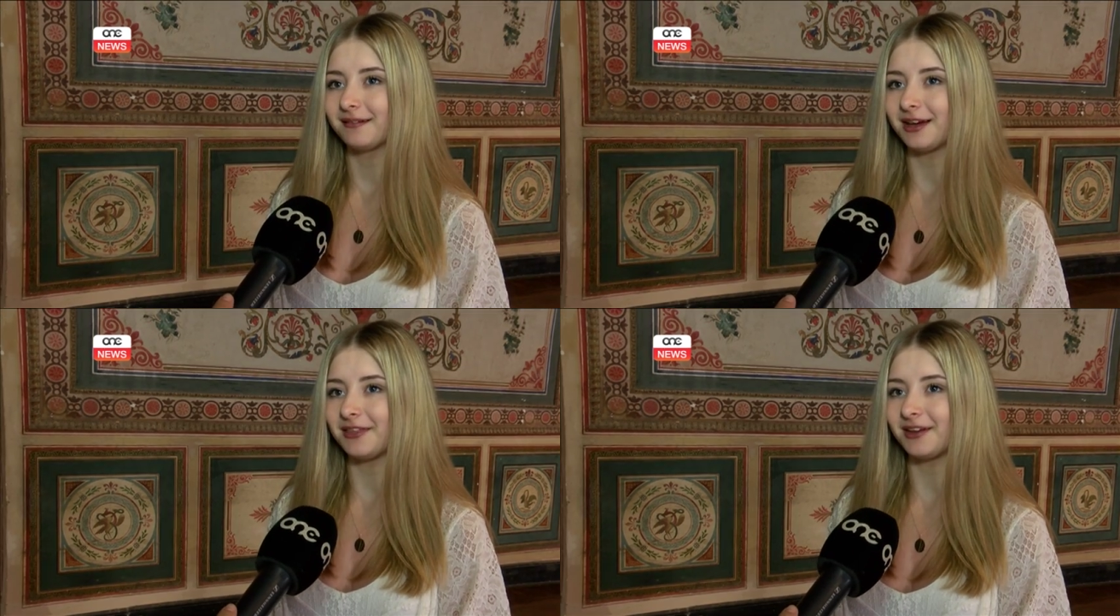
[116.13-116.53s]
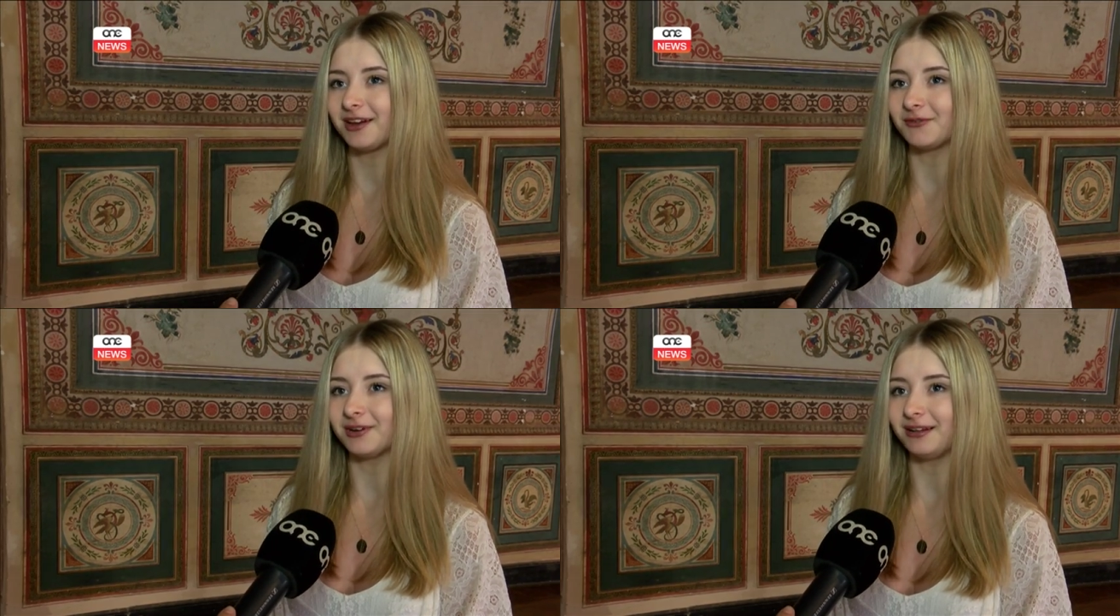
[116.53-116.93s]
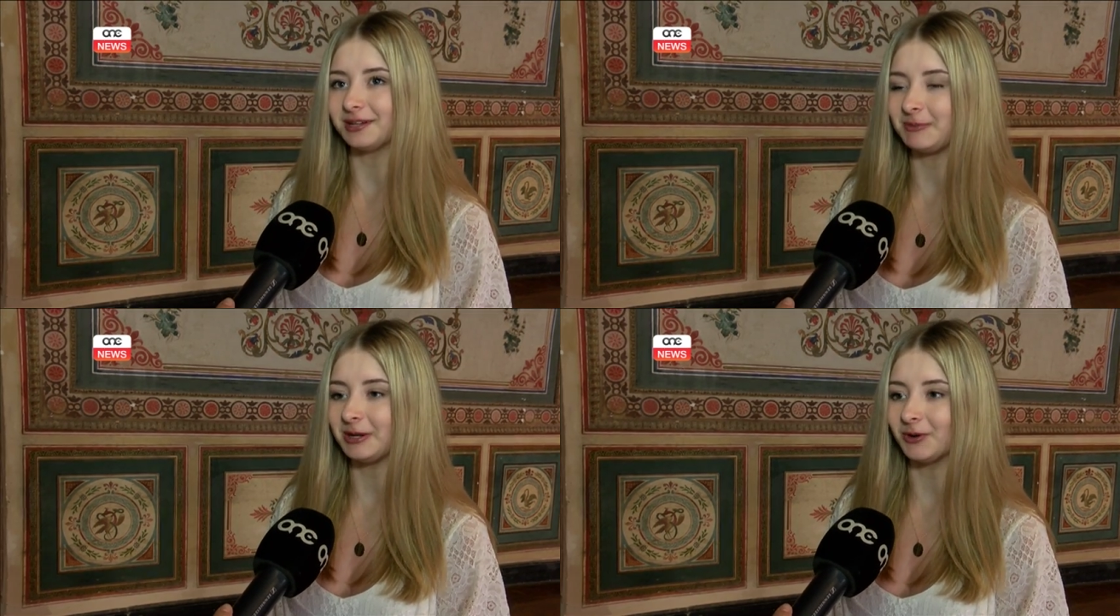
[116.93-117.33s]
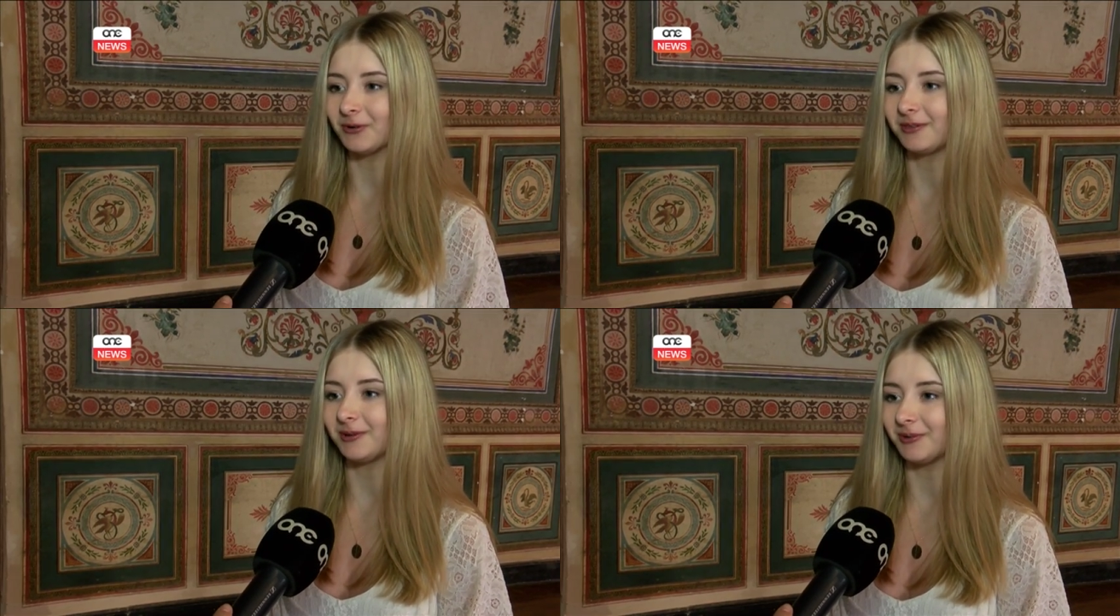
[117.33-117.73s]
I think I'd really like to play
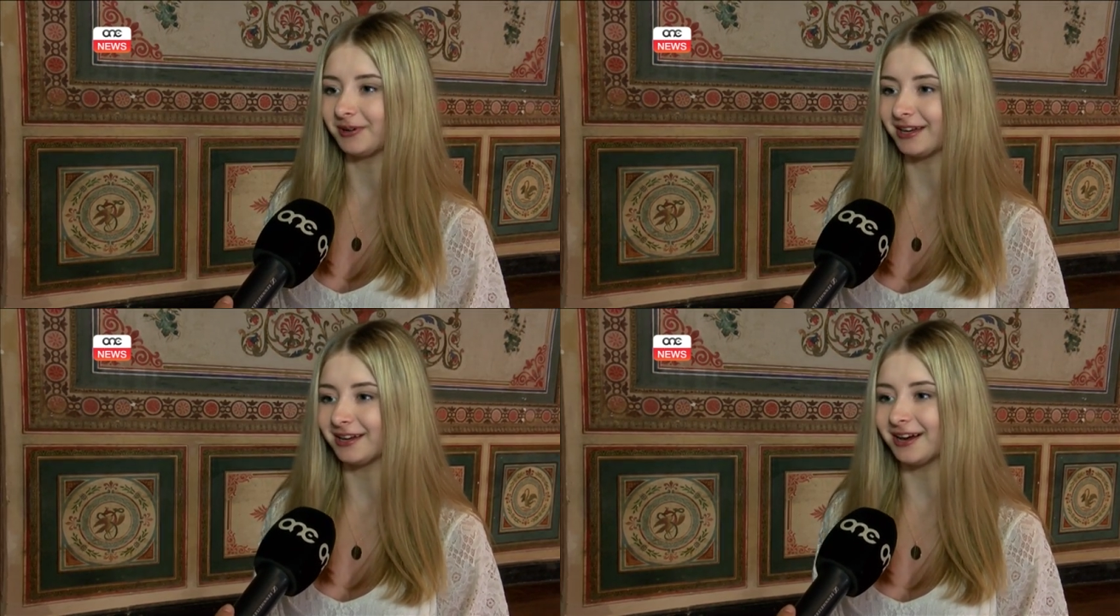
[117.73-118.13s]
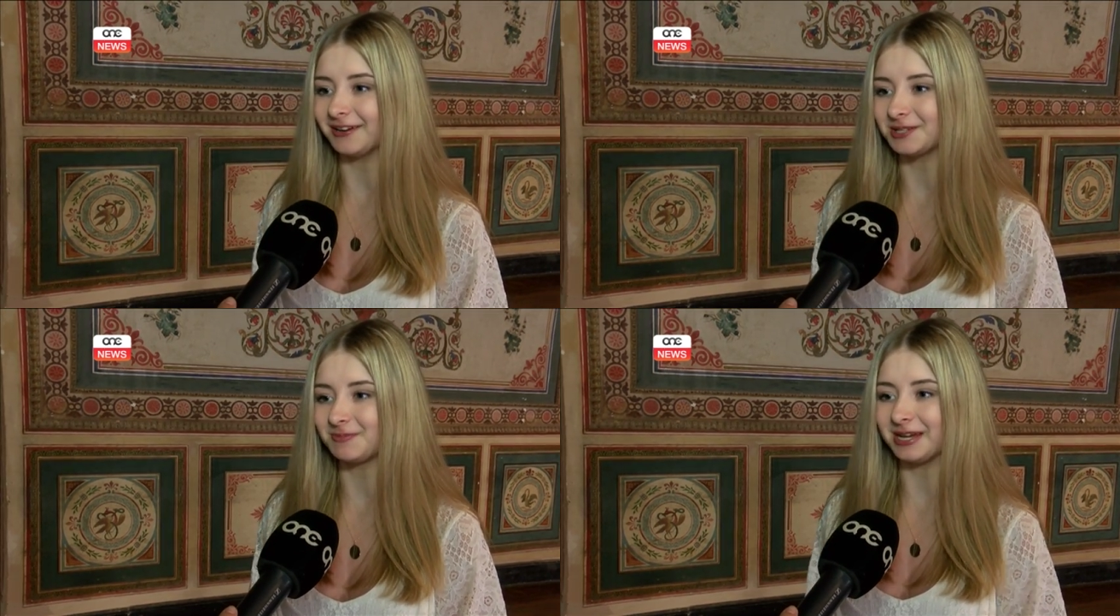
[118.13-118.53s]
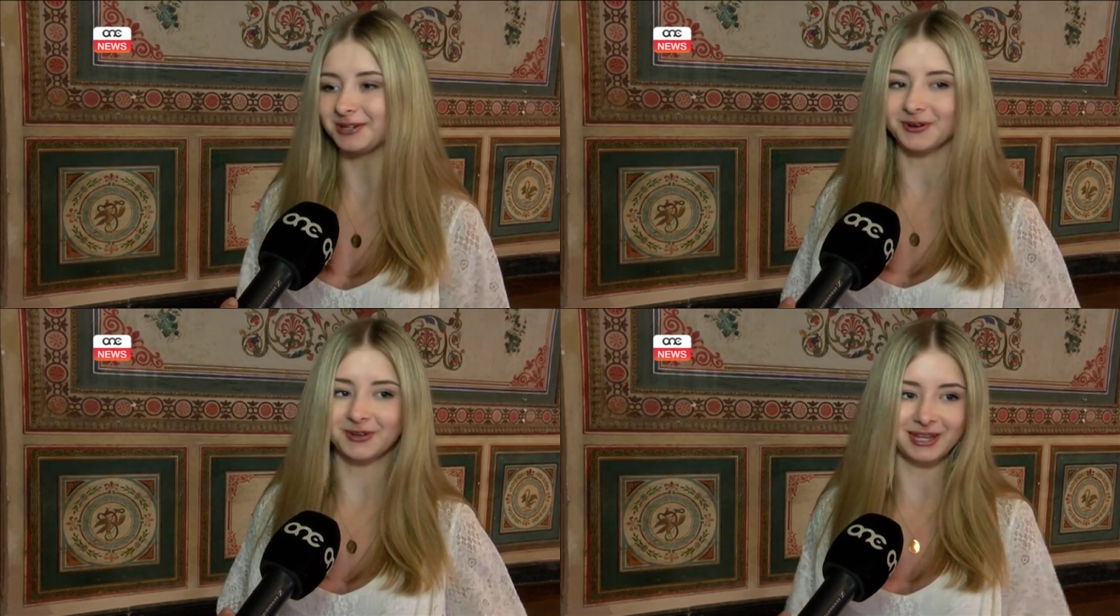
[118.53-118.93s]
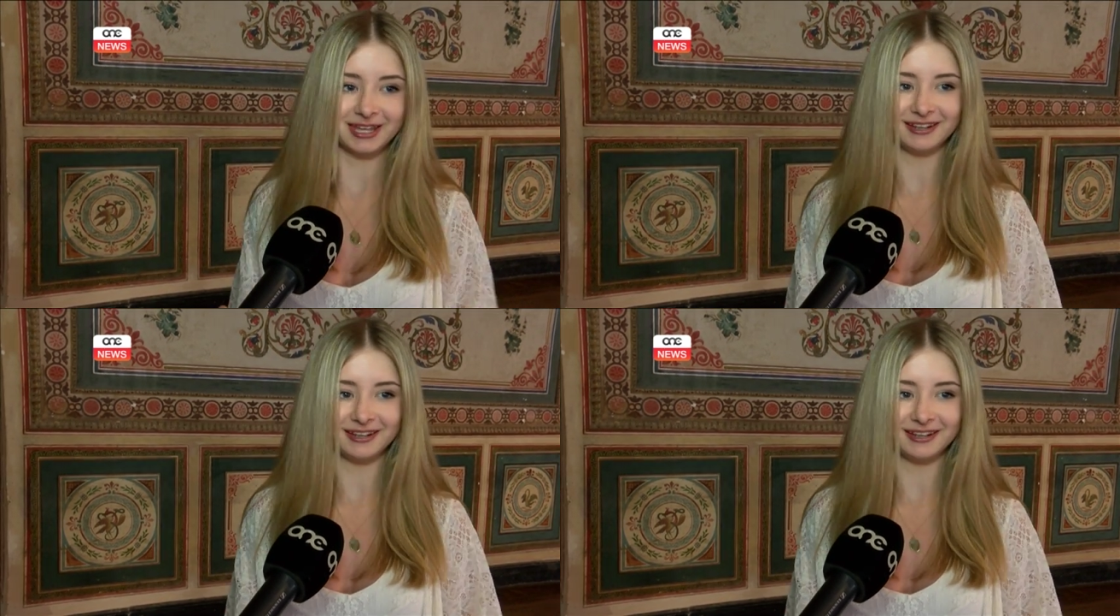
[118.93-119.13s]
Dorothy one day. I just played Dorothy in